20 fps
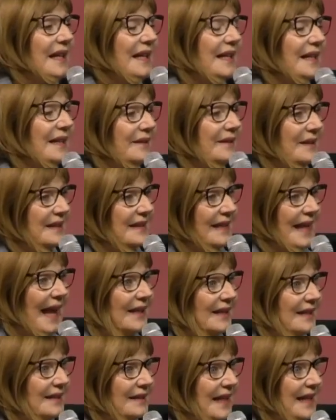uh,
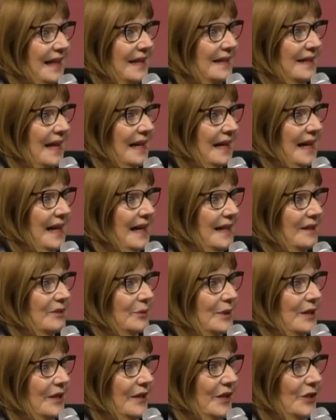Saturday night,
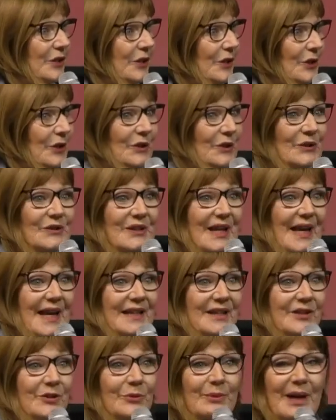where the girls
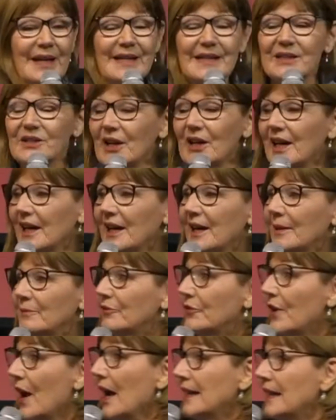had a great time.
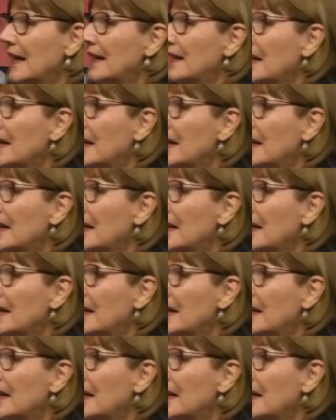Friday